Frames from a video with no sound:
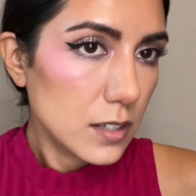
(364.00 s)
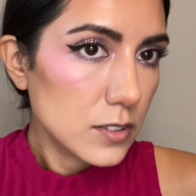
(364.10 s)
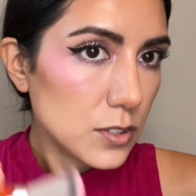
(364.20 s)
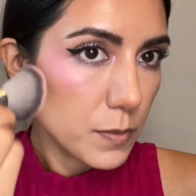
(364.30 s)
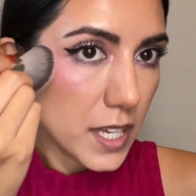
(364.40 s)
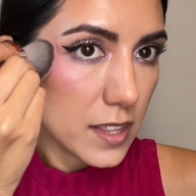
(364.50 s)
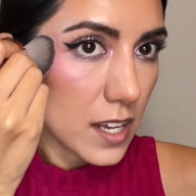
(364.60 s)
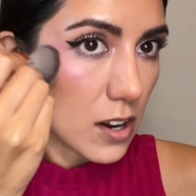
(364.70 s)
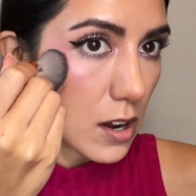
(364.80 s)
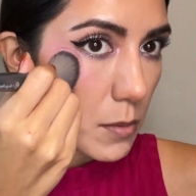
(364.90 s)
to make
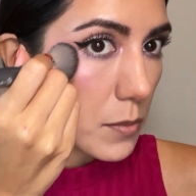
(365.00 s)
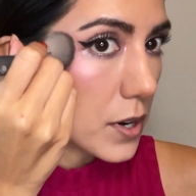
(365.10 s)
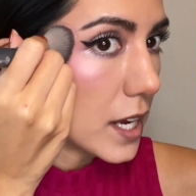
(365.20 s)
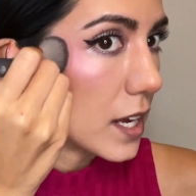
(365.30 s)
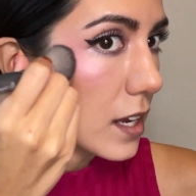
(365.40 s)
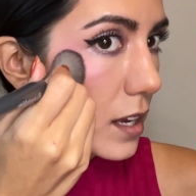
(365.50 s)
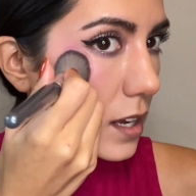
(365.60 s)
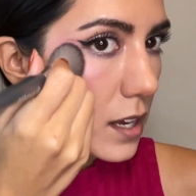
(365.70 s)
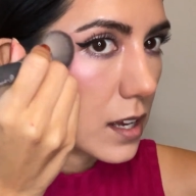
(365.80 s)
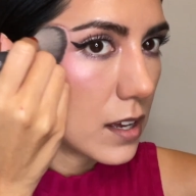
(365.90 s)
that ombre
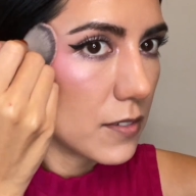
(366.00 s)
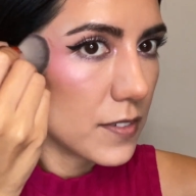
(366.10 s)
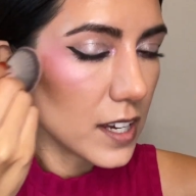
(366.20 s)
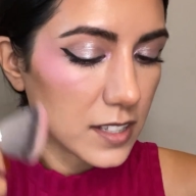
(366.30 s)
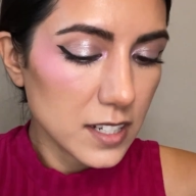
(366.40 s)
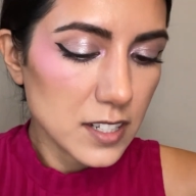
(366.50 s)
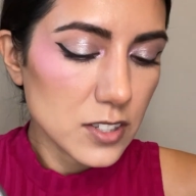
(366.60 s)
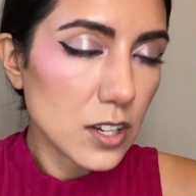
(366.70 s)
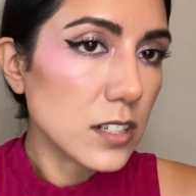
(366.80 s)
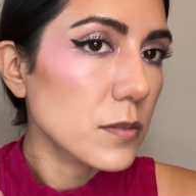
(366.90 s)
effect that he's
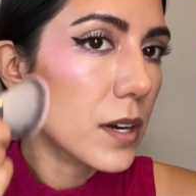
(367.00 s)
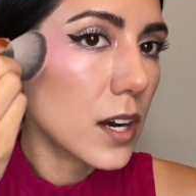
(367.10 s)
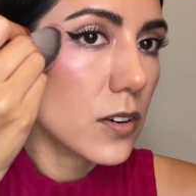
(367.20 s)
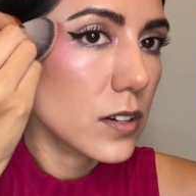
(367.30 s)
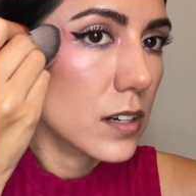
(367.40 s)
talked about.